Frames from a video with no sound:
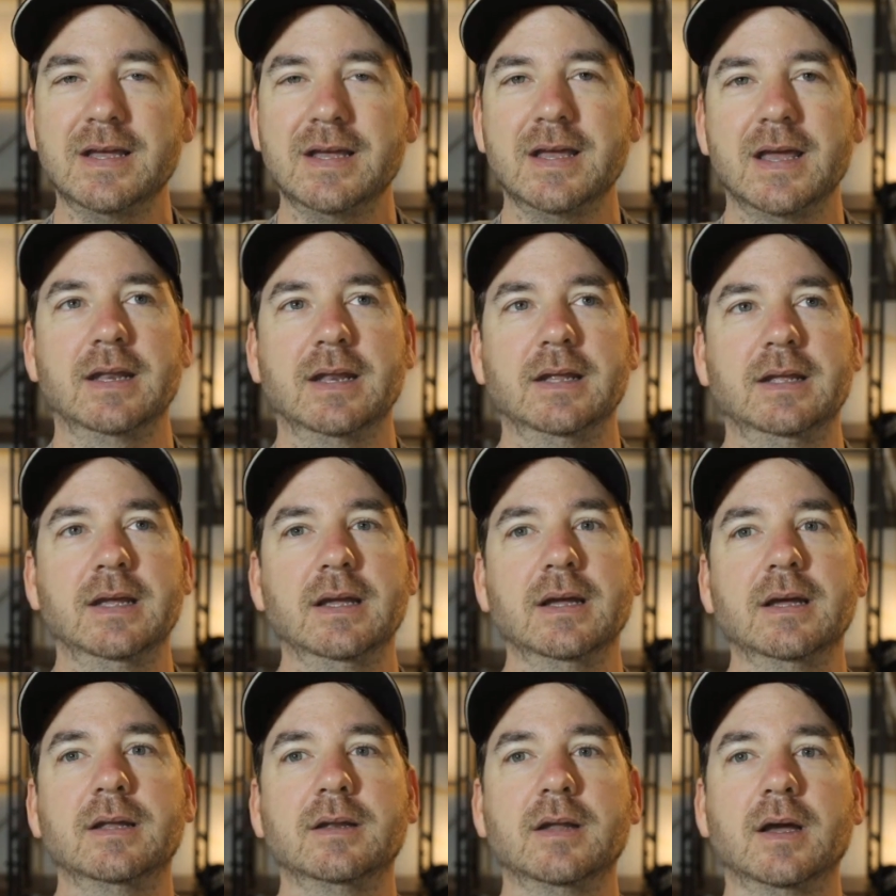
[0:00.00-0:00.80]
And
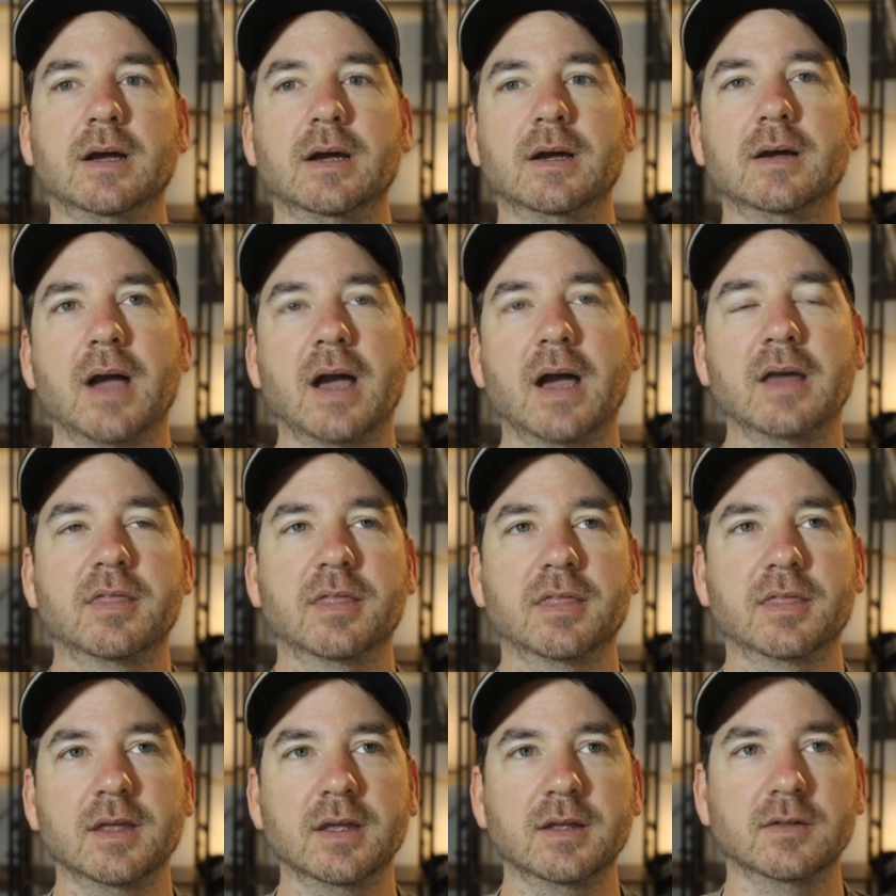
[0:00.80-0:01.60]
again, I
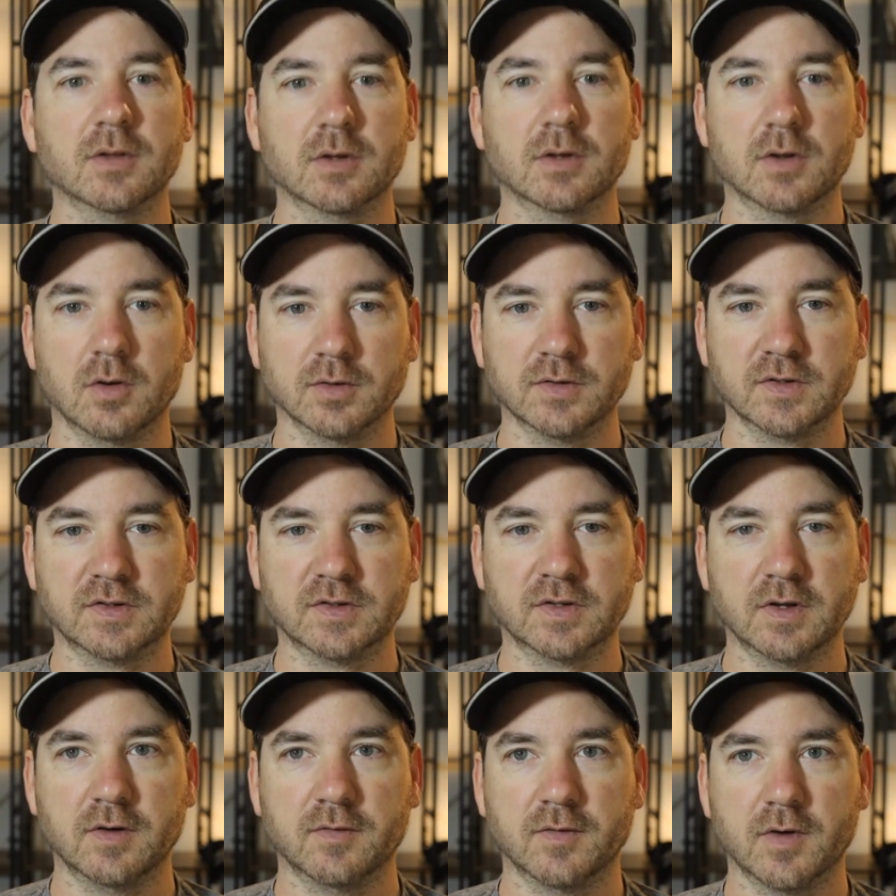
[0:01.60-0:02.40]
think the gold and
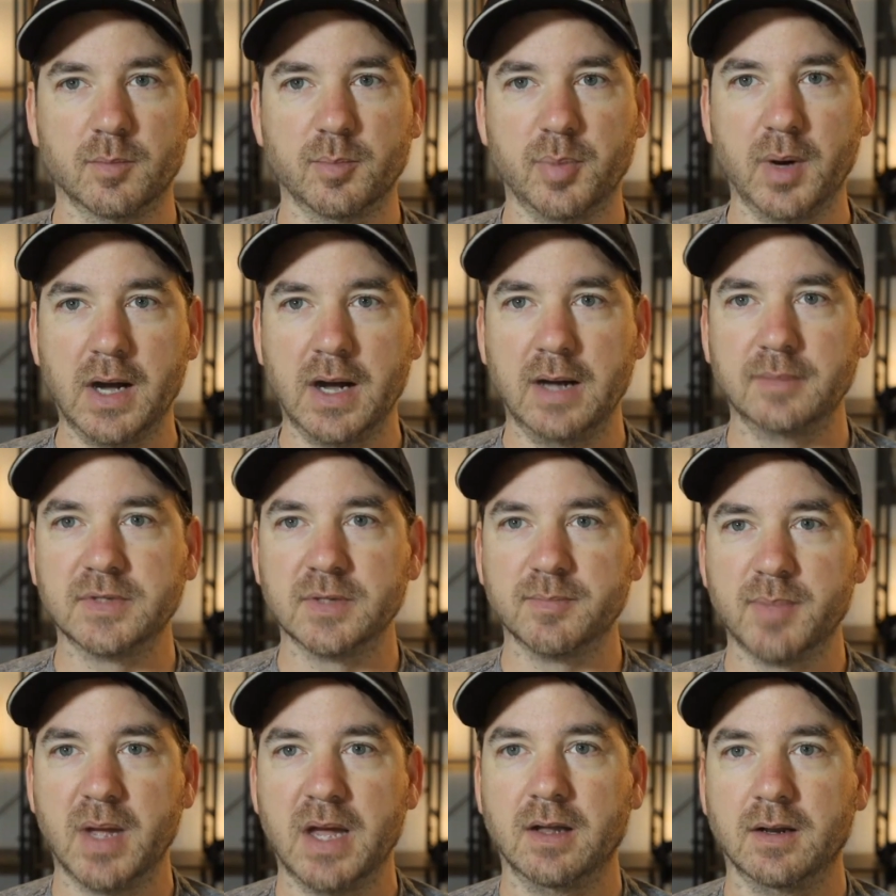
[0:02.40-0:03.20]
silver popped
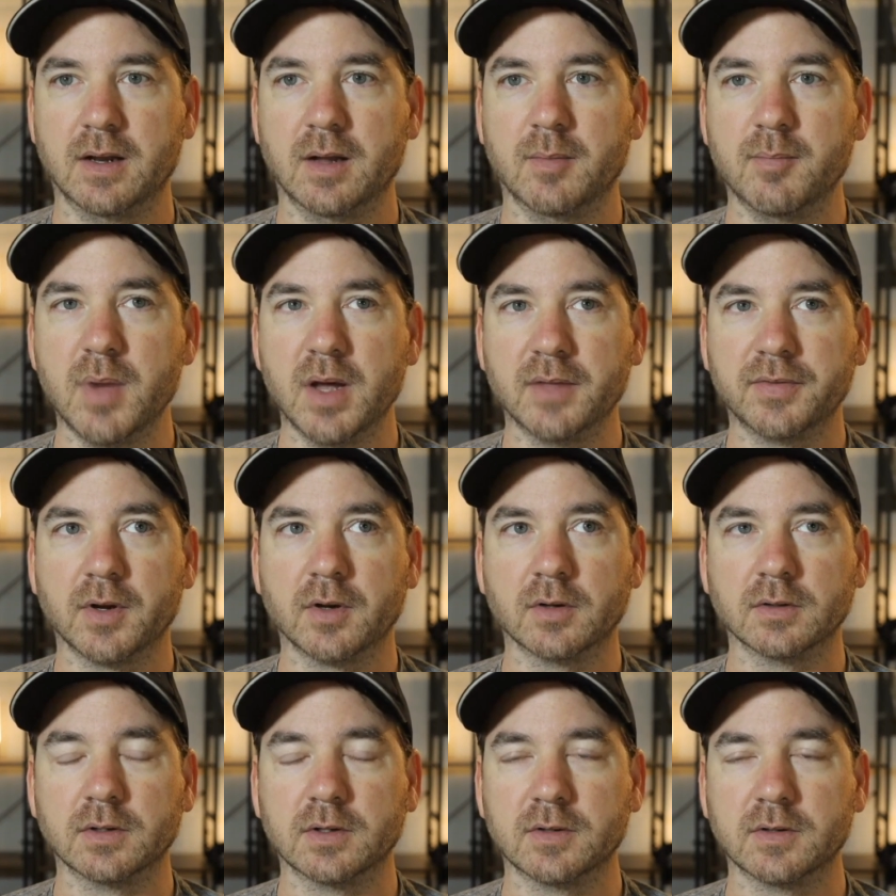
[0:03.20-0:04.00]
about a month
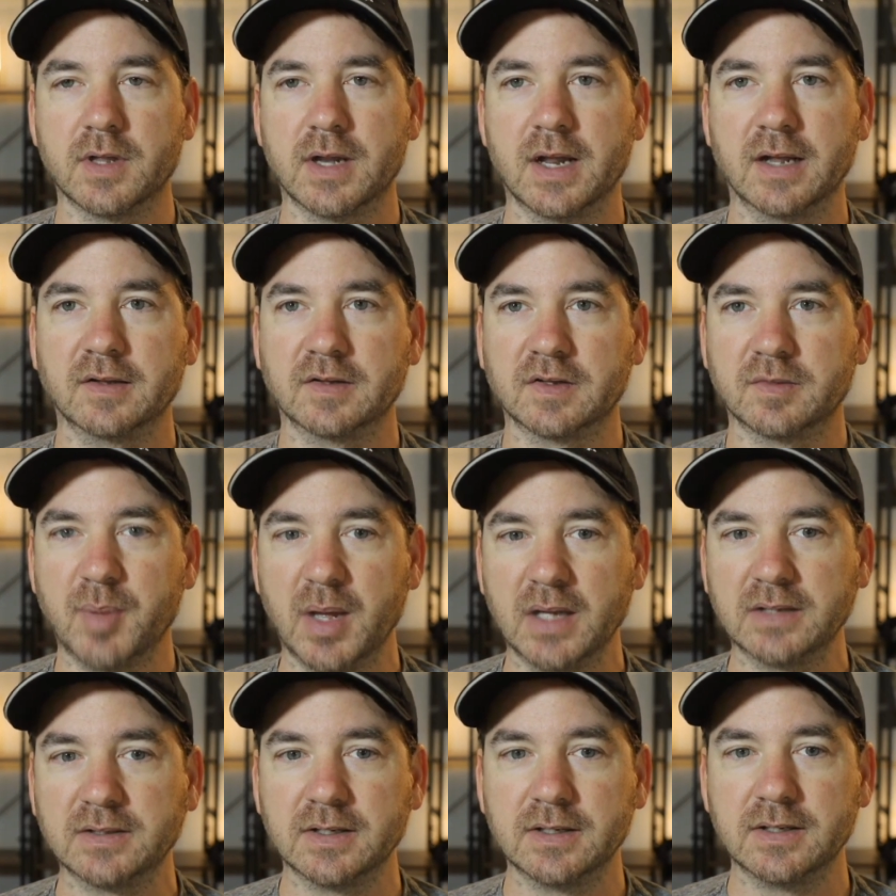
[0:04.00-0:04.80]
earlier than I
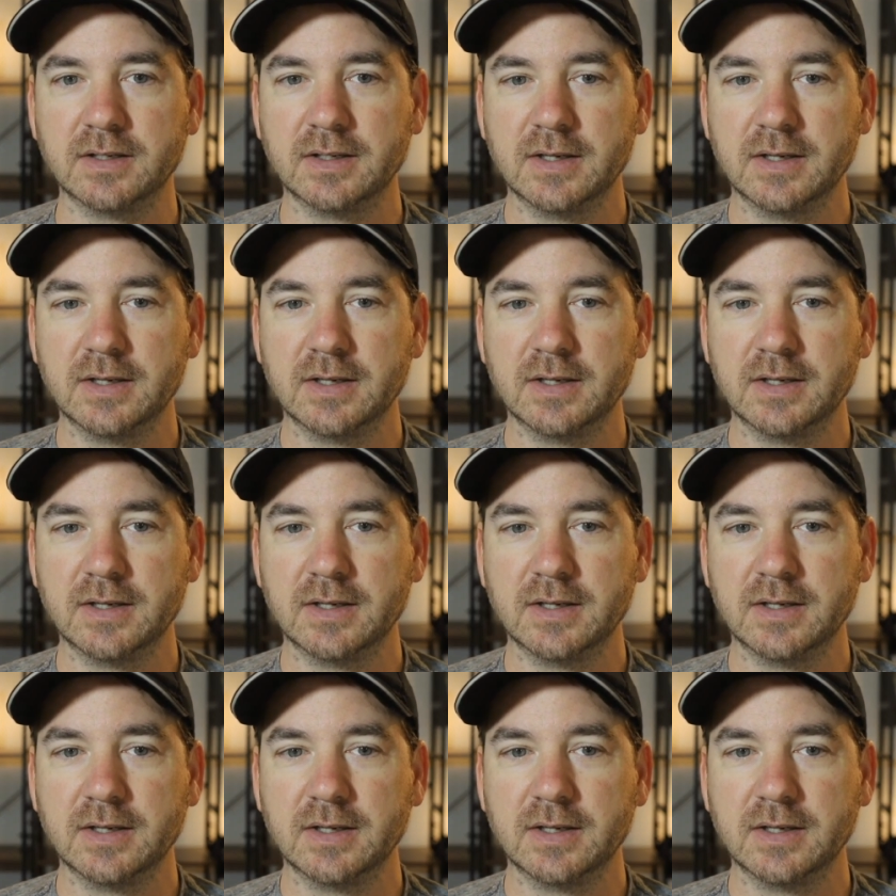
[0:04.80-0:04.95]
expected.